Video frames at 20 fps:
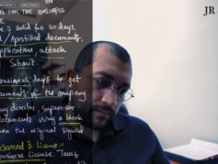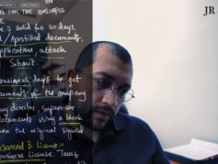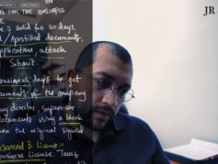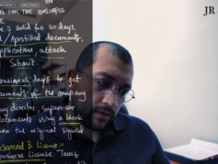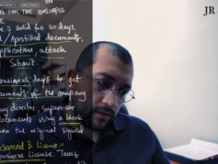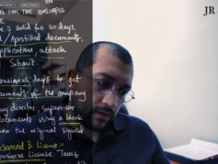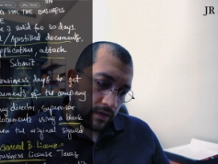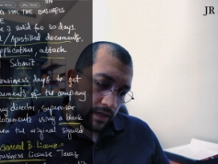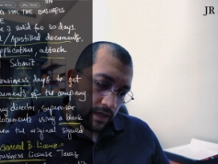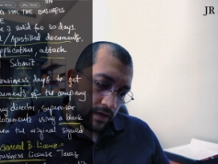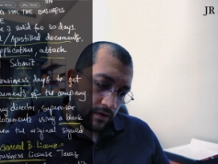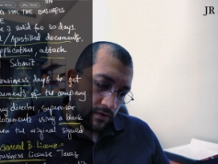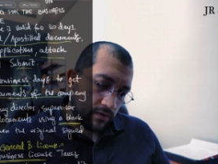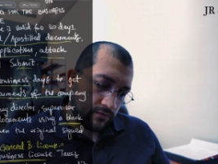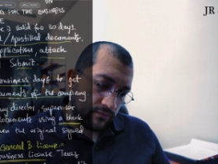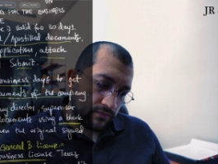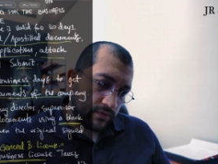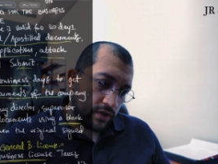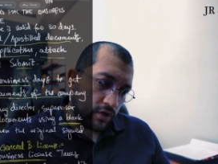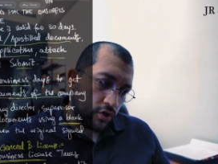okay,
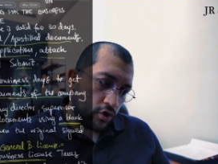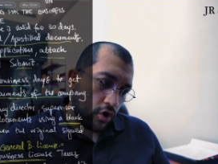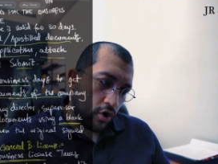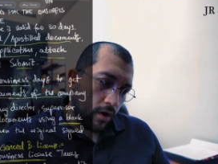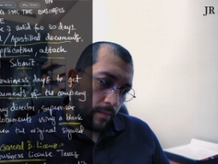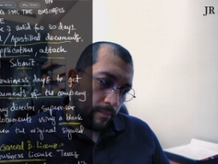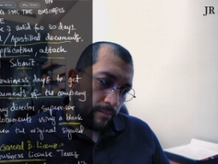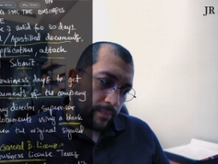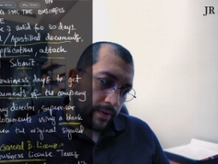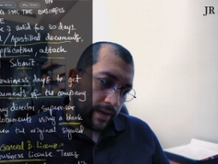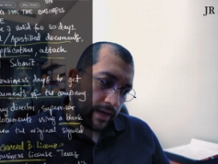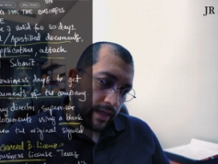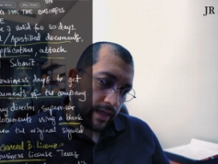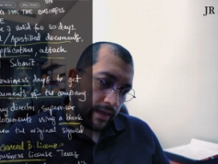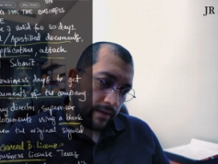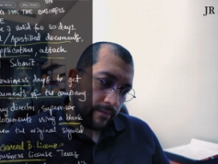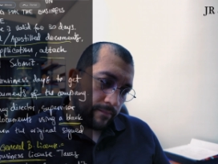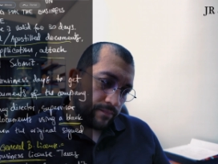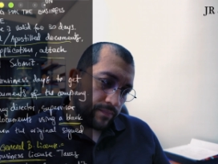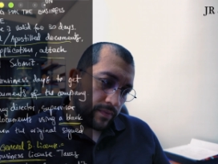of the
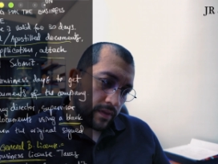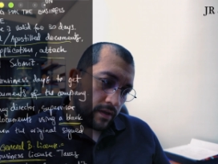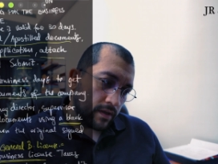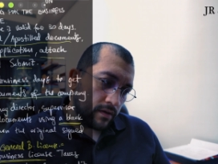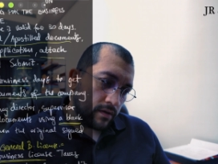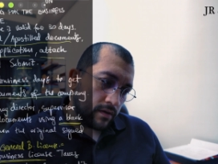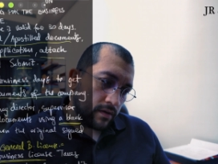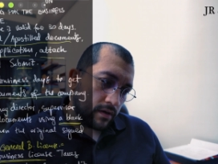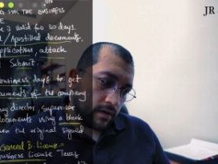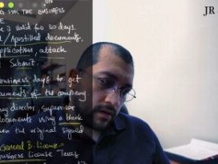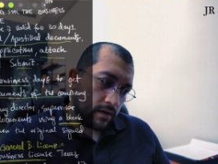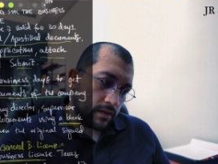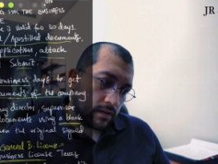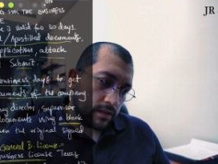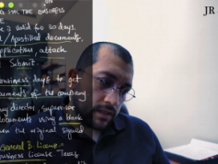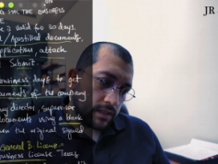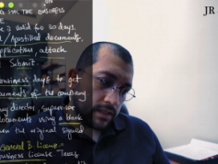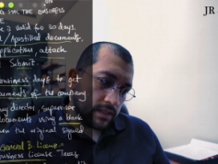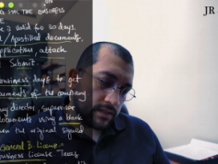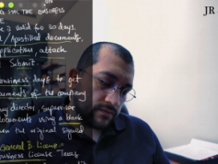company.
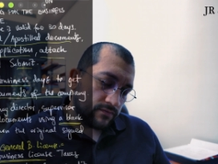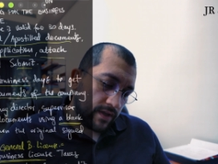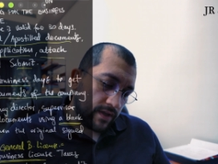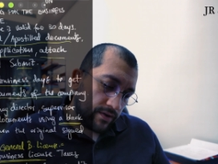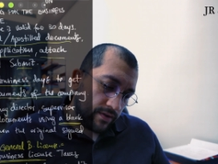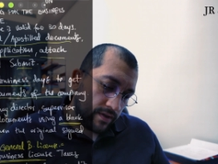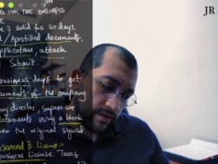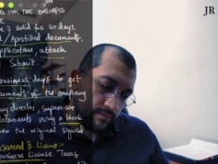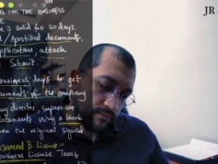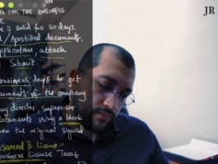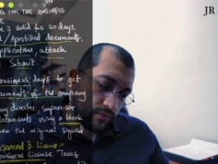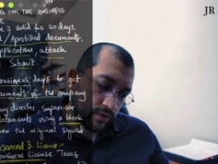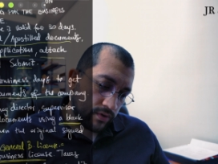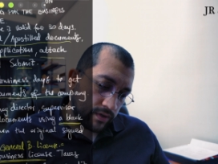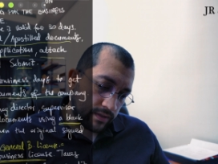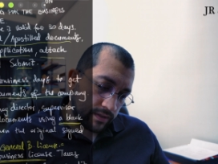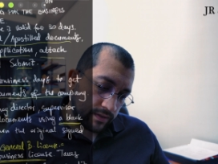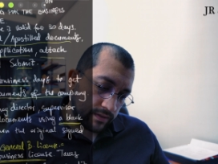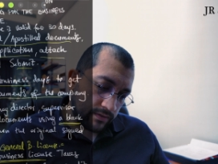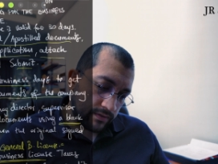This is very
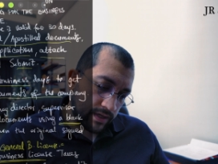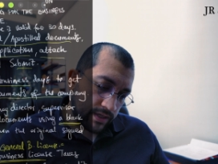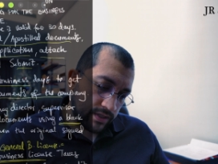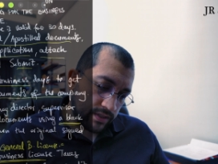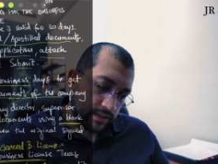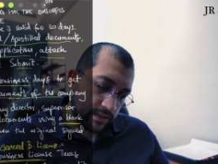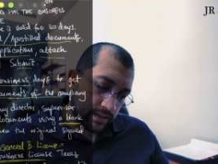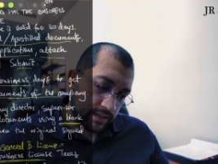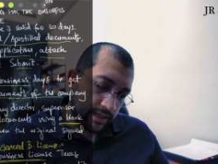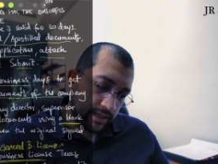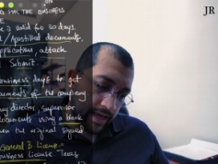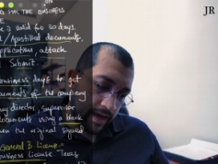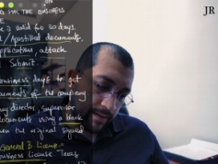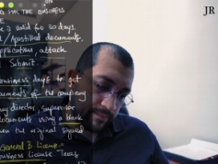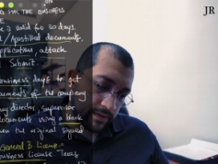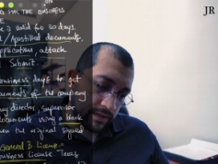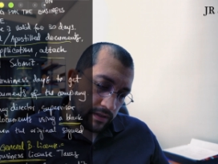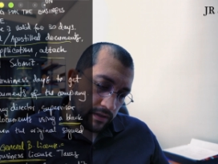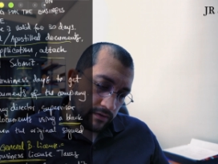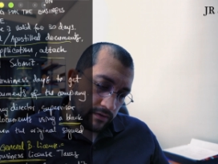important. Registered
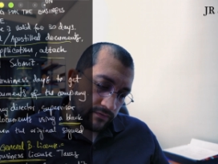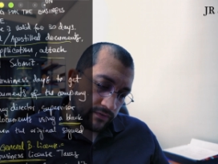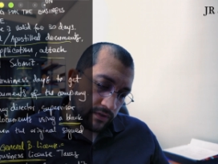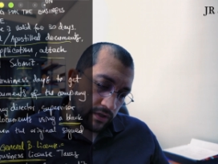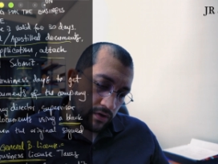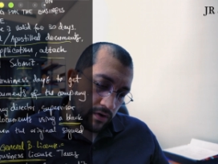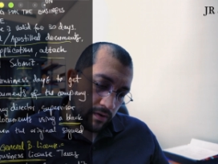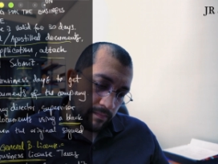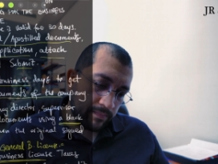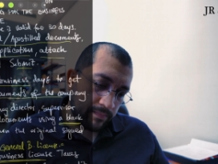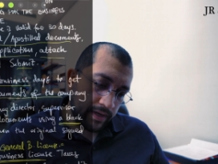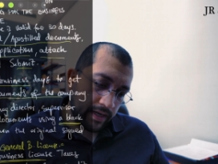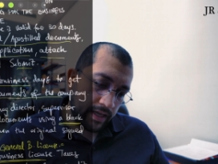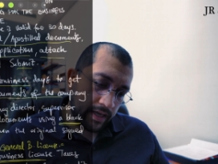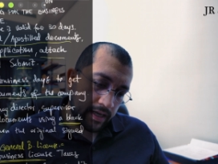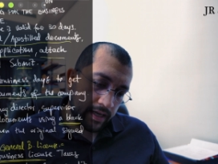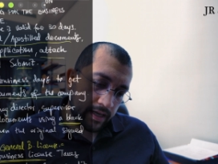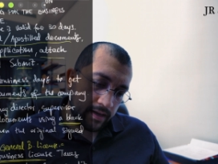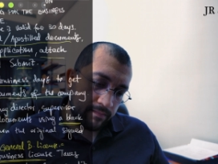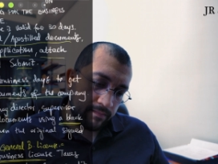capital of the
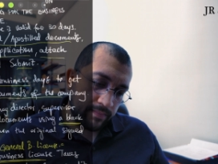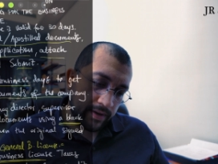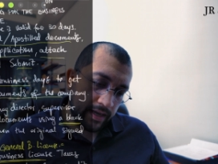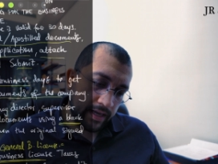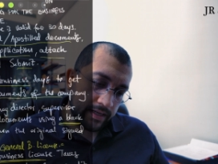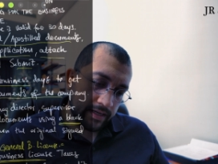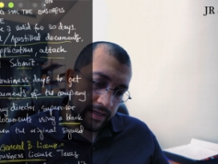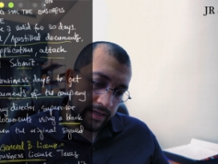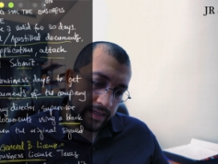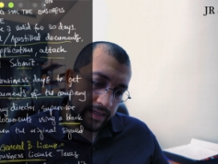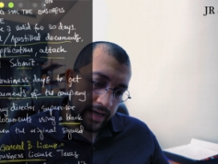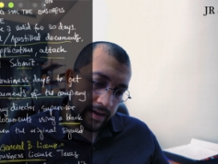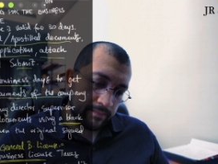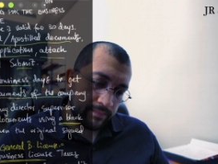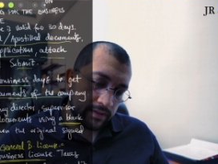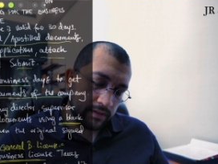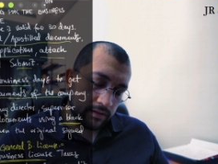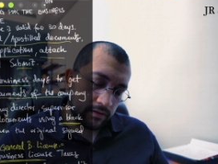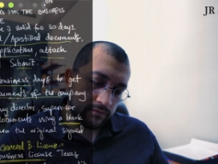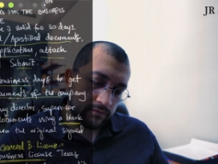company and paid-in
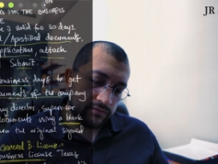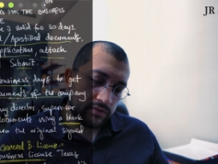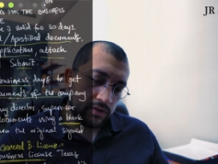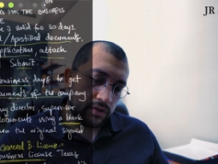capital of the